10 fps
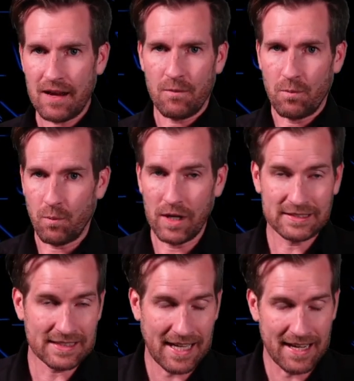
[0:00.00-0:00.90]

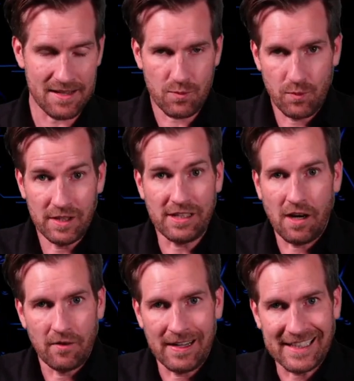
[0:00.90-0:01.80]
Once again, it's really
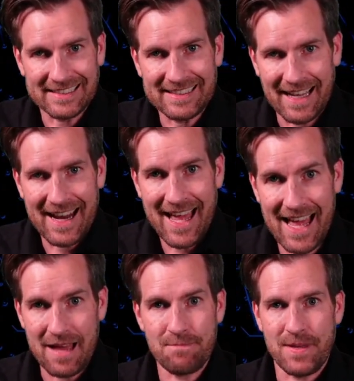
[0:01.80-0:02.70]
already set
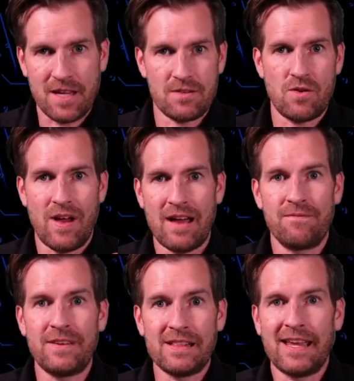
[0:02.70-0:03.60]
up because you have
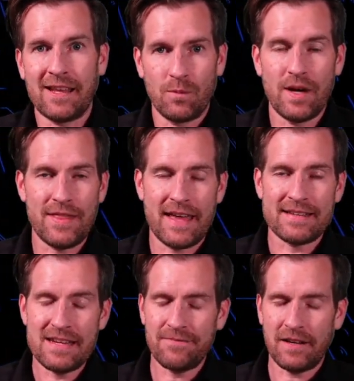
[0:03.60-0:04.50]
VLAN 1, that
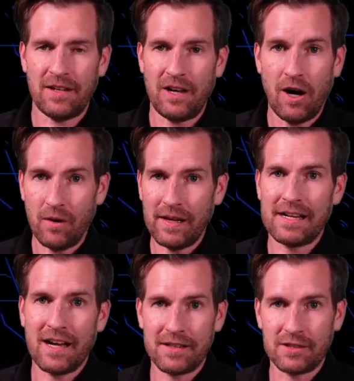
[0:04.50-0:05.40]
default,
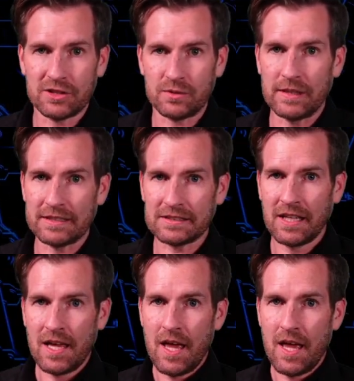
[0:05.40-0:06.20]
already on your switch.